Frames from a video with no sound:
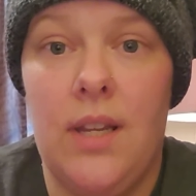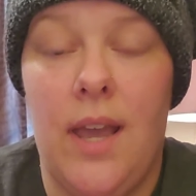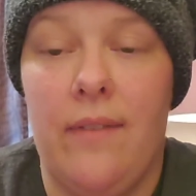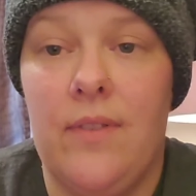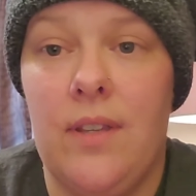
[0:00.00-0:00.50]
You
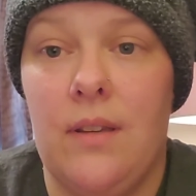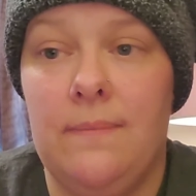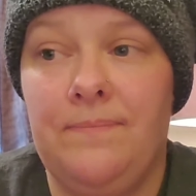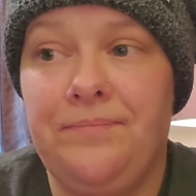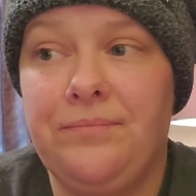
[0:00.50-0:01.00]
have to
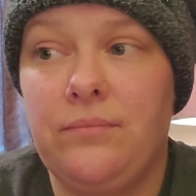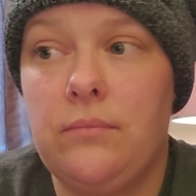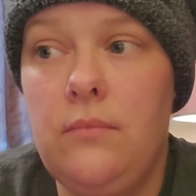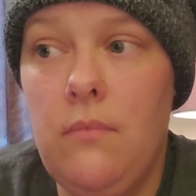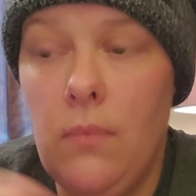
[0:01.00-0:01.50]

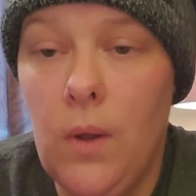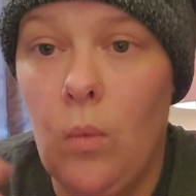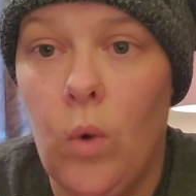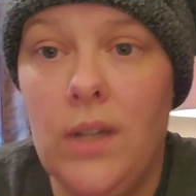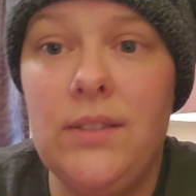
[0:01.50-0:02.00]

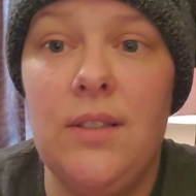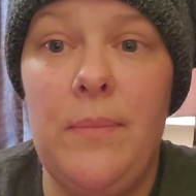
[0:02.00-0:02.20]
want